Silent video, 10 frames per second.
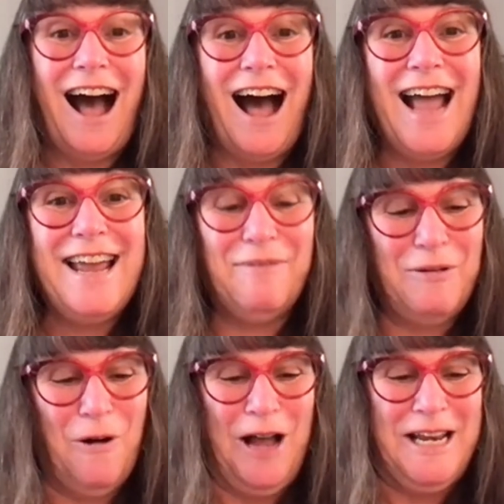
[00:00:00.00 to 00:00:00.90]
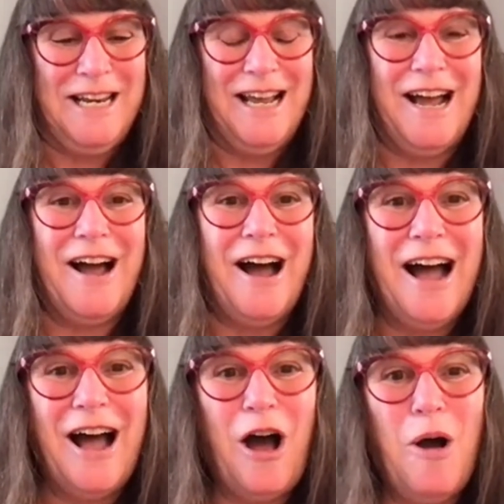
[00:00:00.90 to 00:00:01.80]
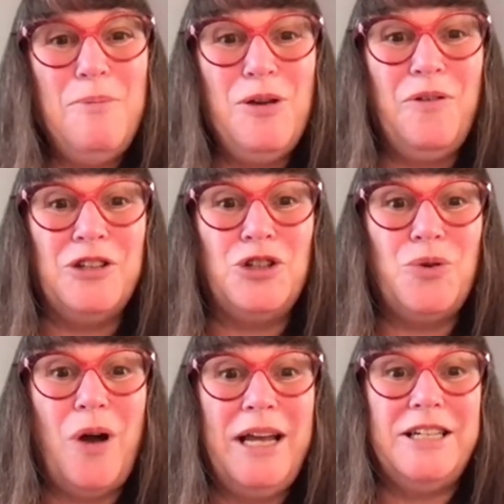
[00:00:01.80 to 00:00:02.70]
Hi, everyone. Hope you've enjoyed